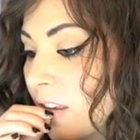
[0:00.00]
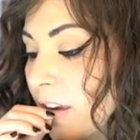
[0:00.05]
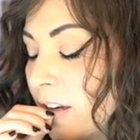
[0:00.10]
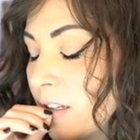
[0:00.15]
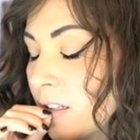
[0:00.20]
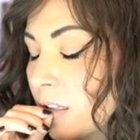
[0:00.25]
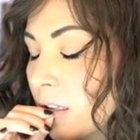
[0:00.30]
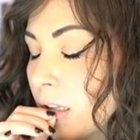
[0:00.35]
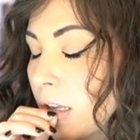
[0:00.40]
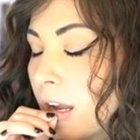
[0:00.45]

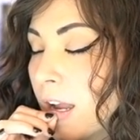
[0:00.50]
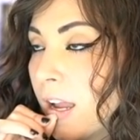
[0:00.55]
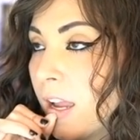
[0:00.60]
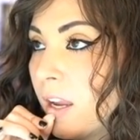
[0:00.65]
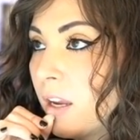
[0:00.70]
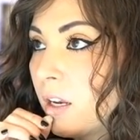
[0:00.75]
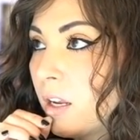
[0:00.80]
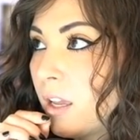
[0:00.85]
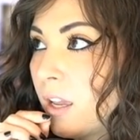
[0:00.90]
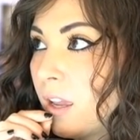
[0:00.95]

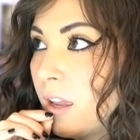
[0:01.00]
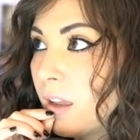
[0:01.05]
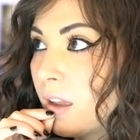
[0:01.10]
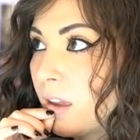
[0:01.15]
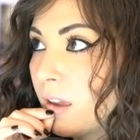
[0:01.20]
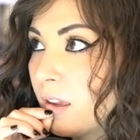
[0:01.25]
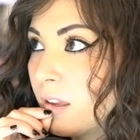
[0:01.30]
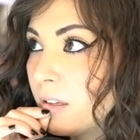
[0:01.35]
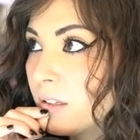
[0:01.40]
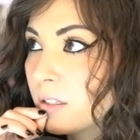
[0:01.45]
Collide
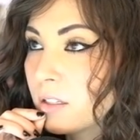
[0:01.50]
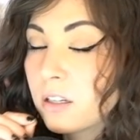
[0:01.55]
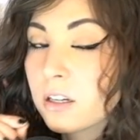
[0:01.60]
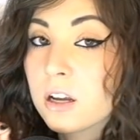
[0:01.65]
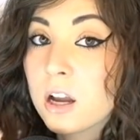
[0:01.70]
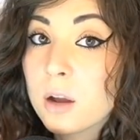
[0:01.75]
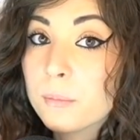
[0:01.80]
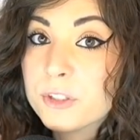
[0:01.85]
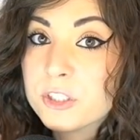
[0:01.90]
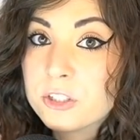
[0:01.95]
and
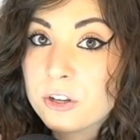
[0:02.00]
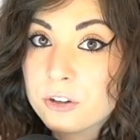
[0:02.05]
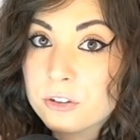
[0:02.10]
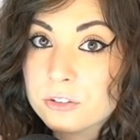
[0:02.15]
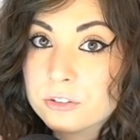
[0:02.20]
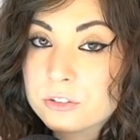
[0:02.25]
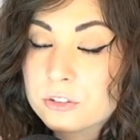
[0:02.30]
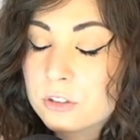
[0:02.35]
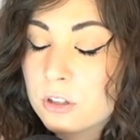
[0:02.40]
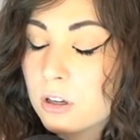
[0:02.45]

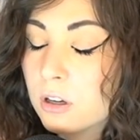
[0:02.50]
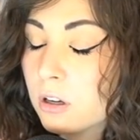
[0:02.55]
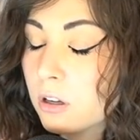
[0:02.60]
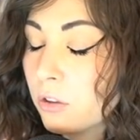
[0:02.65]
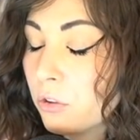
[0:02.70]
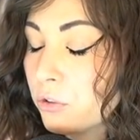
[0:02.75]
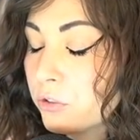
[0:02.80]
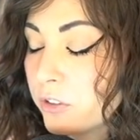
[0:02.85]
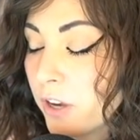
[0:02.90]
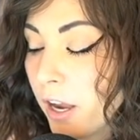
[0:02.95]
Comatose.
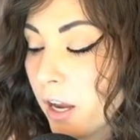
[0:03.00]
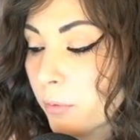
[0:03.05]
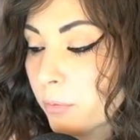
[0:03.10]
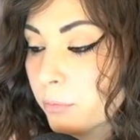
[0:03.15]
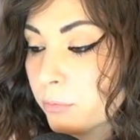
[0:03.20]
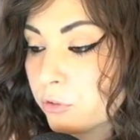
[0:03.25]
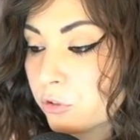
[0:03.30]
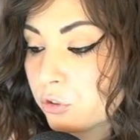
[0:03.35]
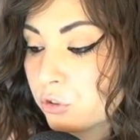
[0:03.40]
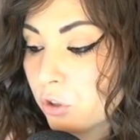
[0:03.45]
All those
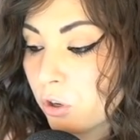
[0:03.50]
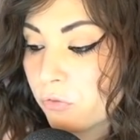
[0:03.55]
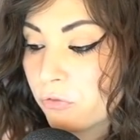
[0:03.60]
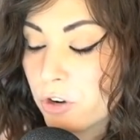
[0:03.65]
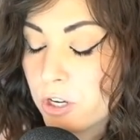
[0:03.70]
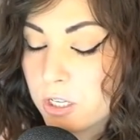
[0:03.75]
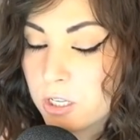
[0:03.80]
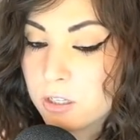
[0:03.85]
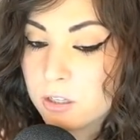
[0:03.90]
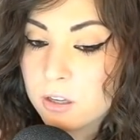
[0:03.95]
albums are so
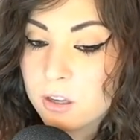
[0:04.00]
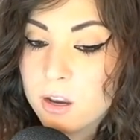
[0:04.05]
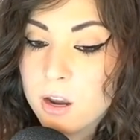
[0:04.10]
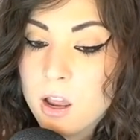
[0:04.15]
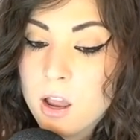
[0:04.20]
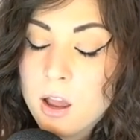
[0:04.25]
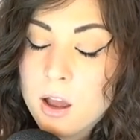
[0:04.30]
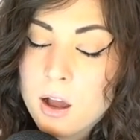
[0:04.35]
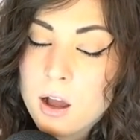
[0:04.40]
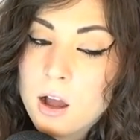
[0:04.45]
freaking good.
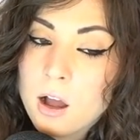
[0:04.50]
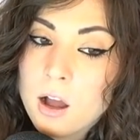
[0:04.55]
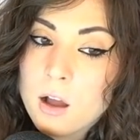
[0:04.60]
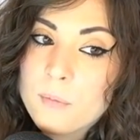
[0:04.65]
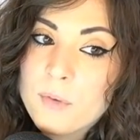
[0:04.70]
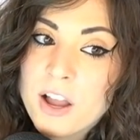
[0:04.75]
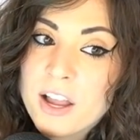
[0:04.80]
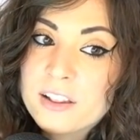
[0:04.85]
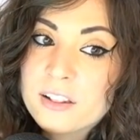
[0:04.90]
I